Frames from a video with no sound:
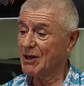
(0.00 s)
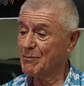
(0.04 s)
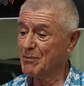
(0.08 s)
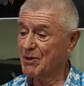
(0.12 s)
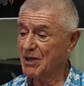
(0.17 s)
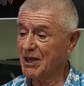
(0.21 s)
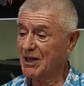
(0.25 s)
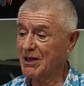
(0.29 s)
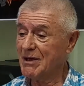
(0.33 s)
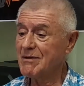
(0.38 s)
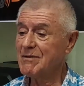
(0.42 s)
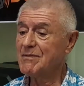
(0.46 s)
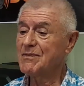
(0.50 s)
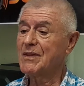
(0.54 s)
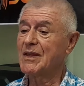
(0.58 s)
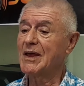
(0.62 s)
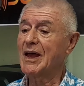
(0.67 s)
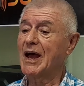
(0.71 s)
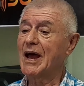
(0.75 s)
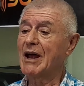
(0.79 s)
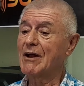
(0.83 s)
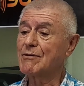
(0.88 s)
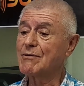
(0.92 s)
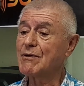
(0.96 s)
here,
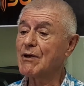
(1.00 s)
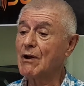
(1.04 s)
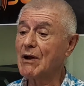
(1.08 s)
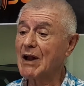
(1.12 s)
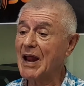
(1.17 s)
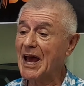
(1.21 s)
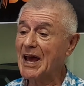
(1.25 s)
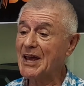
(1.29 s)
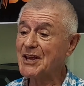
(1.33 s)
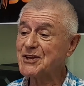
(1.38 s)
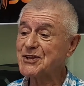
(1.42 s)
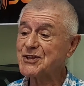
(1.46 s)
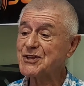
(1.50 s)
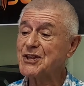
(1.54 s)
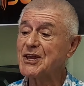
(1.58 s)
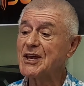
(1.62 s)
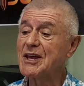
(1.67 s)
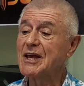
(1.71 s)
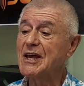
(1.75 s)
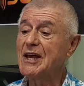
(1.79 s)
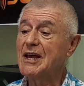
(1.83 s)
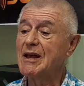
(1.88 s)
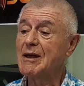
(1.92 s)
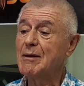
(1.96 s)
I realized,
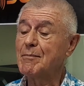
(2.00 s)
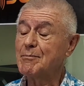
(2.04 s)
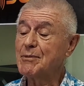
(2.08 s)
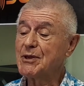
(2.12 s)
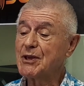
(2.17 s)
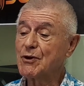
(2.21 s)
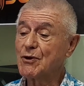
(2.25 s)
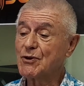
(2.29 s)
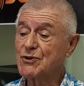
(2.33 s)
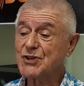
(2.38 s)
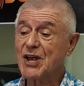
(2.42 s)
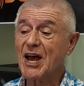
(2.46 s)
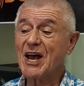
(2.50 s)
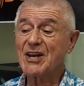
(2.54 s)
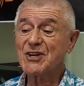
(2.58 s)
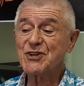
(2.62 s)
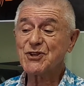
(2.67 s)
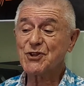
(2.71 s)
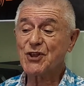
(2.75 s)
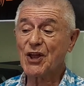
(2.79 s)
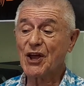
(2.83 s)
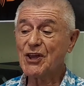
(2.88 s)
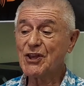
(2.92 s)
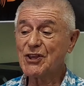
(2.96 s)
because as
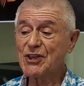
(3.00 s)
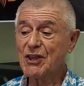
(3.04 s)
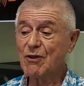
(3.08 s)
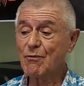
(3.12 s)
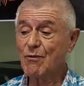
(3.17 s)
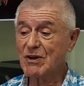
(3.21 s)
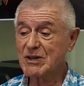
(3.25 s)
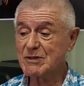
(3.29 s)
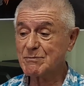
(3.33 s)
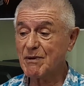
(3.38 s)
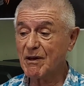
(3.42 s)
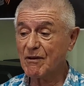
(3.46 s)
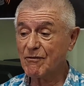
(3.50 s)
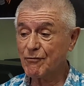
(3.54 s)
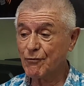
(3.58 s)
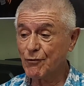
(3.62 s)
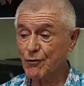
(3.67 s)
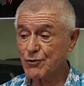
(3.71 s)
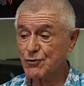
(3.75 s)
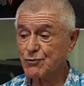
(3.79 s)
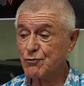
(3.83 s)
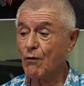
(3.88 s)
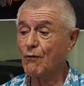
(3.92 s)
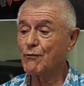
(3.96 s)
Tahiti was my
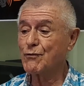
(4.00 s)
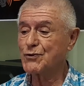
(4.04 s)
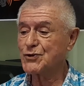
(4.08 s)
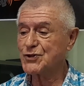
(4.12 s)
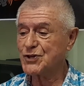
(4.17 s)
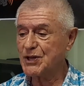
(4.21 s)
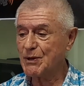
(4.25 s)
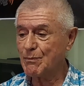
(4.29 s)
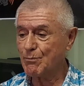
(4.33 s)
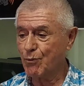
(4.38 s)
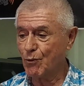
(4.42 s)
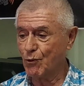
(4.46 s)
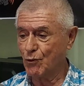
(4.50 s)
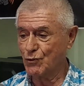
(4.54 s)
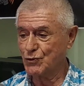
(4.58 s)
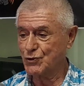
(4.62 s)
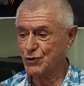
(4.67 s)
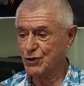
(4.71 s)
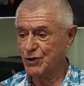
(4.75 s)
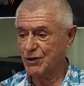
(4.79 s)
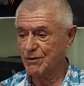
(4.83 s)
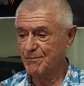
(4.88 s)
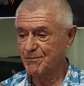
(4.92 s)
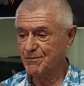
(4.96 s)
first overseas
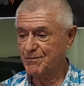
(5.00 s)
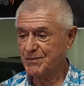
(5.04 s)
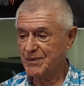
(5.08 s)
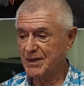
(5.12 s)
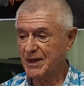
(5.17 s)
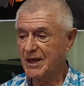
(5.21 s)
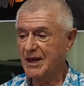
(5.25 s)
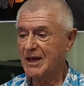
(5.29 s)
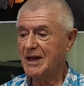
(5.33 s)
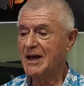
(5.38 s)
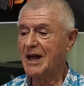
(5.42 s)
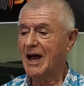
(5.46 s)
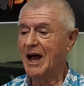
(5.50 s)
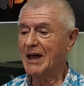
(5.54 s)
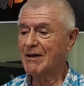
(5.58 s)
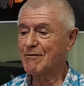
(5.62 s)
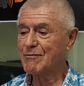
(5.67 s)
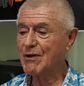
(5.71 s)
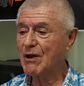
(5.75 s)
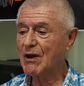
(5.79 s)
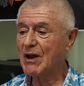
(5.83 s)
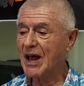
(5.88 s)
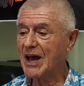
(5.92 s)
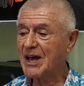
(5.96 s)
post, I
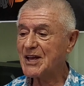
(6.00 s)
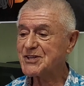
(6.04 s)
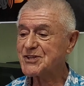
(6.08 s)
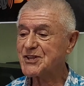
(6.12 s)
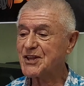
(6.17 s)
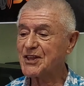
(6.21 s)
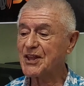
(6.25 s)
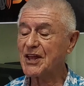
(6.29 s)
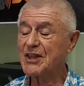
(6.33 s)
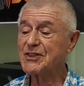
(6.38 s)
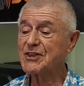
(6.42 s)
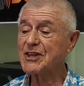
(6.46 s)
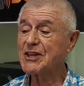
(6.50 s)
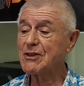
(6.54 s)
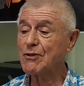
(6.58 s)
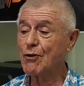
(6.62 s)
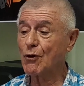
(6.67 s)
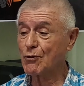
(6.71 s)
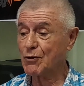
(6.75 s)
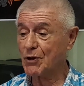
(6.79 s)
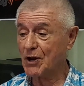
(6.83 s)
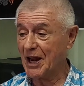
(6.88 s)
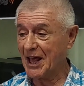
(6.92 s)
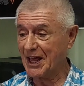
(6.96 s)
realized that I did
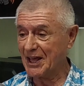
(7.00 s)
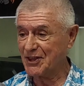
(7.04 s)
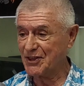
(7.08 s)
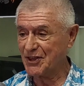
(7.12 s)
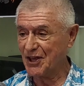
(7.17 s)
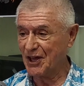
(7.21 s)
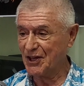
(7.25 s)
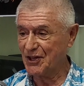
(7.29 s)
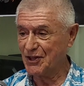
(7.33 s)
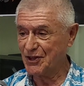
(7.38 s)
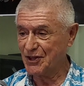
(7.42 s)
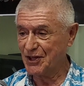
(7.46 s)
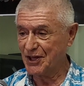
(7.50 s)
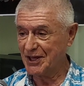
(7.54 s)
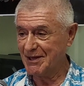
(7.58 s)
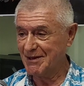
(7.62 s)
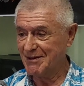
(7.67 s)
not like Tahiti.